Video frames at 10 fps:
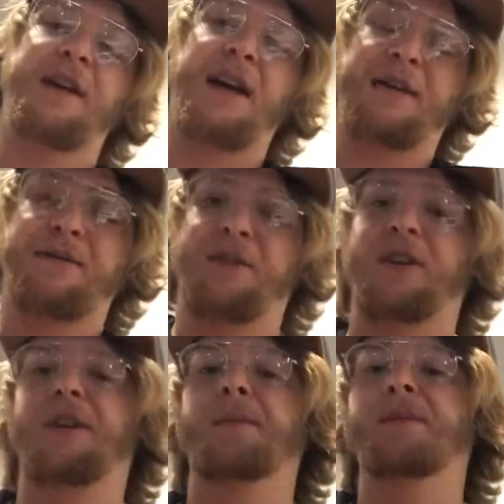F
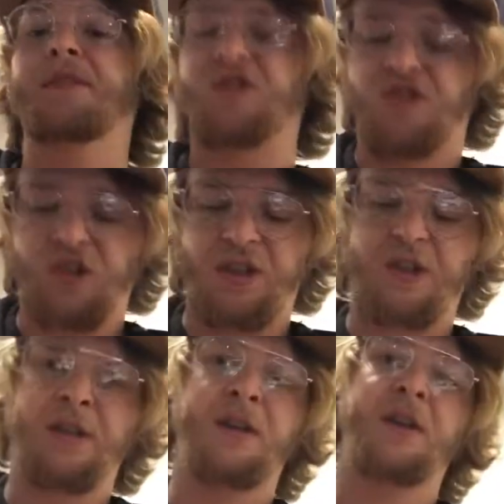sharp,
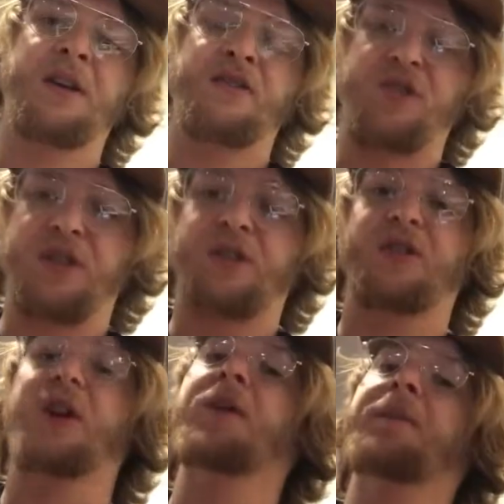G, G
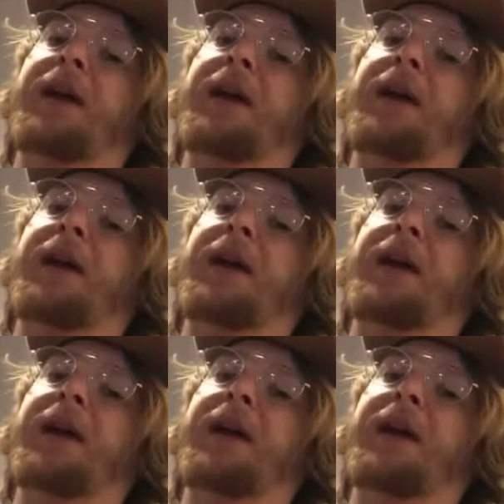sharp,